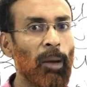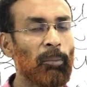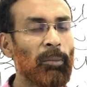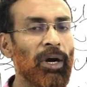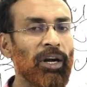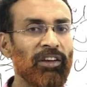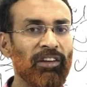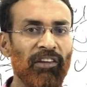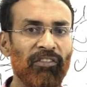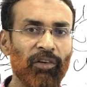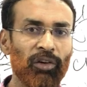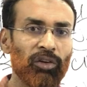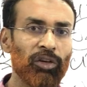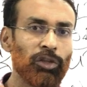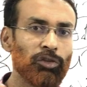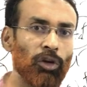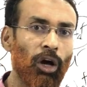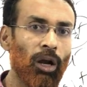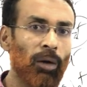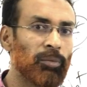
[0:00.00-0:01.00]
But if you
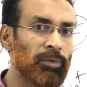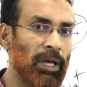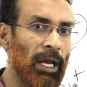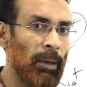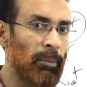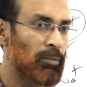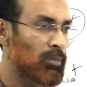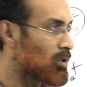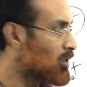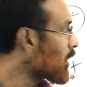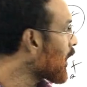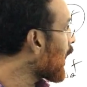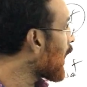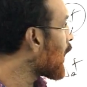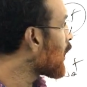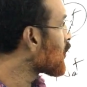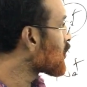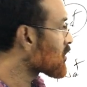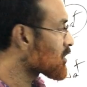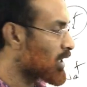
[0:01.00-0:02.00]
dissolve them, the
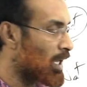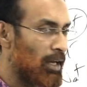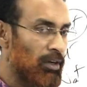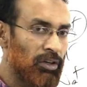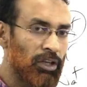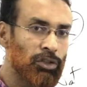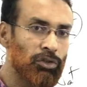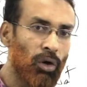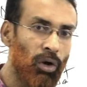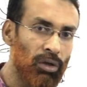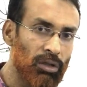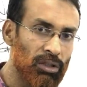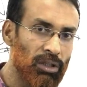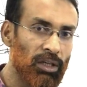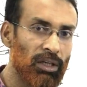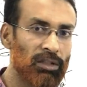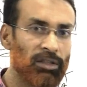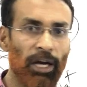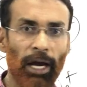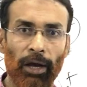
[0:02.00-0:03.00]
ions get
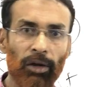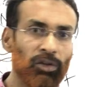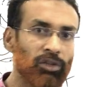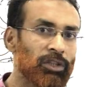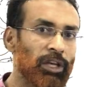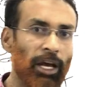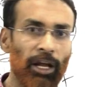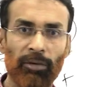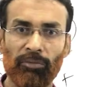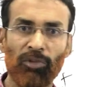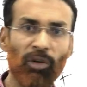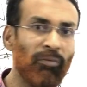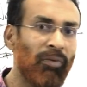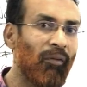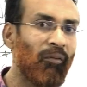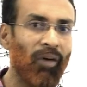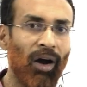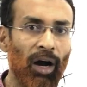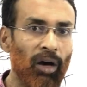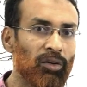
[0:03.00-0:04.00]
disordered, the ions can move
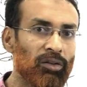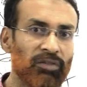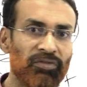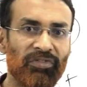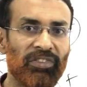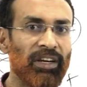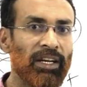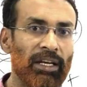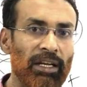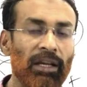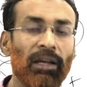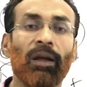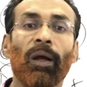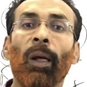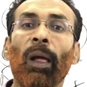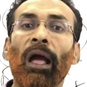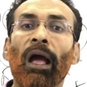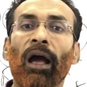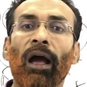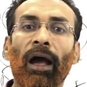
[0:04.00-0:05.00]
about freely.
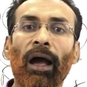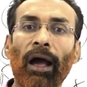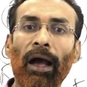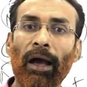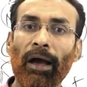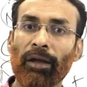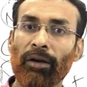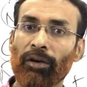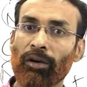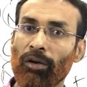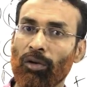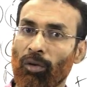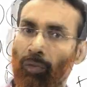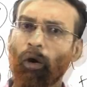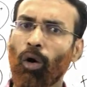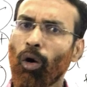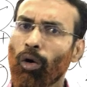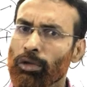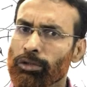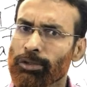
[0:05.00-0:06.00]

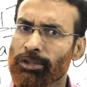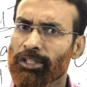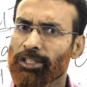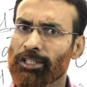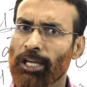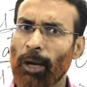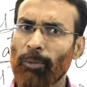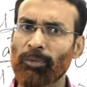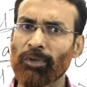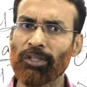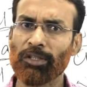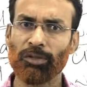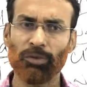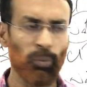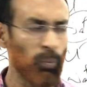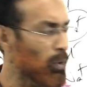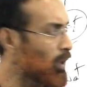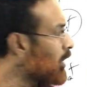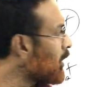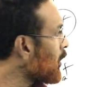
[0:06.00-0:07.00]
And also this happens
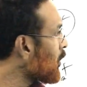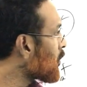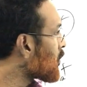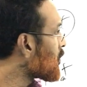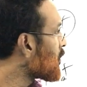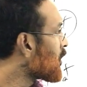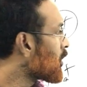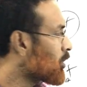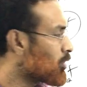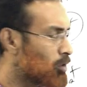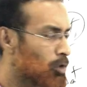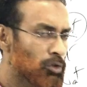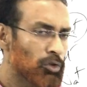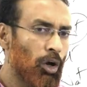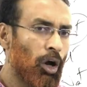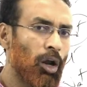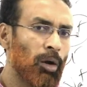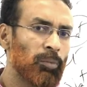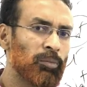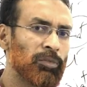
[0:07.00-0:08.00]
when you
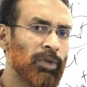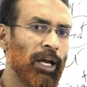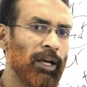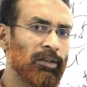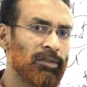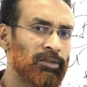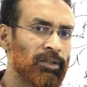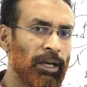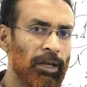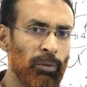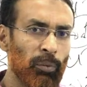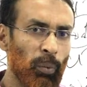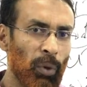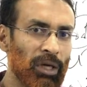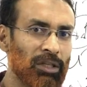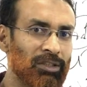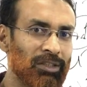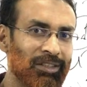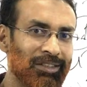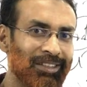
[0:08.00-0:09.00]
dissolve this in
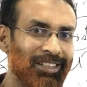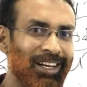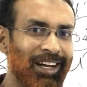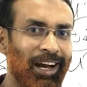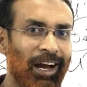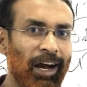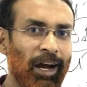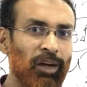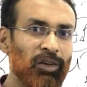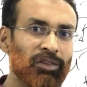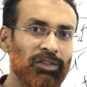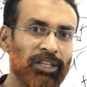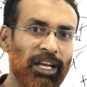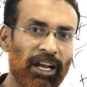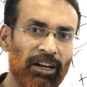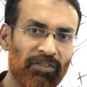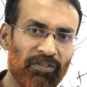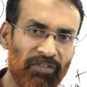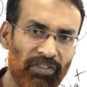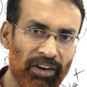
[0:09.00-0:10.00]
water, ions
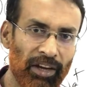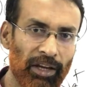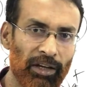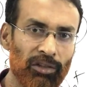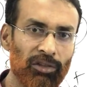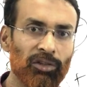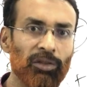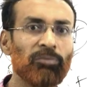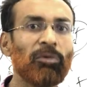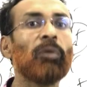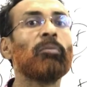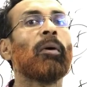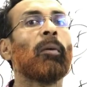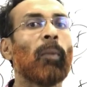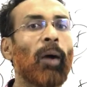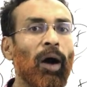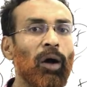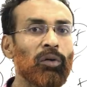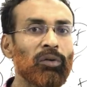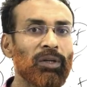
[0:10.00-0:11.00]
get free to move
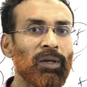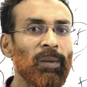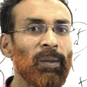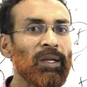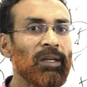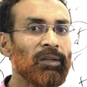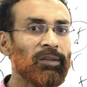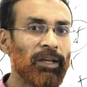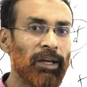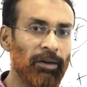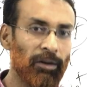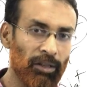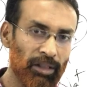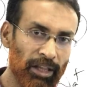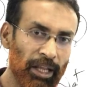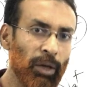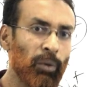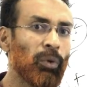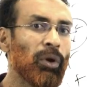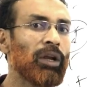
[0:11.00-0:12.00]
about. Then
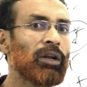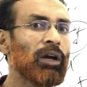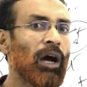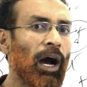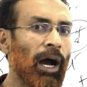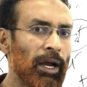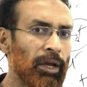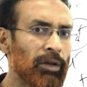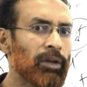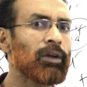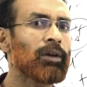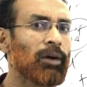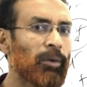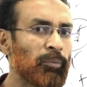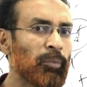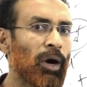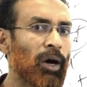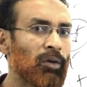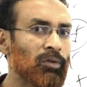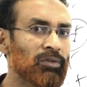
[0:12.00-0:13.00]
liquid ionic
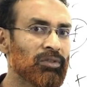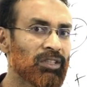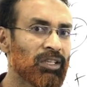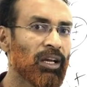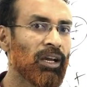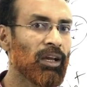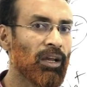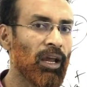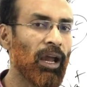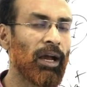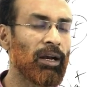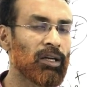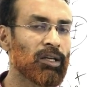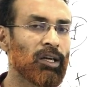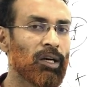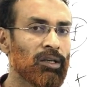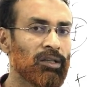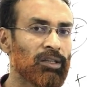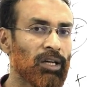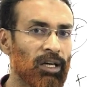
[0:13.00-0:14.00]
compounds can
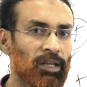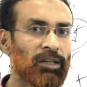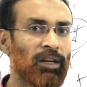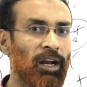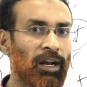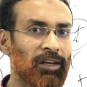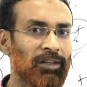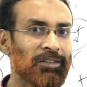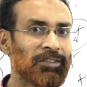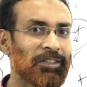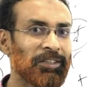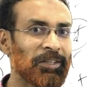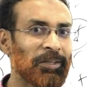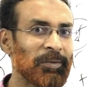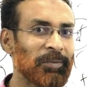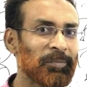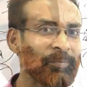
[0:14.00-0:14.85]
conduct electricity.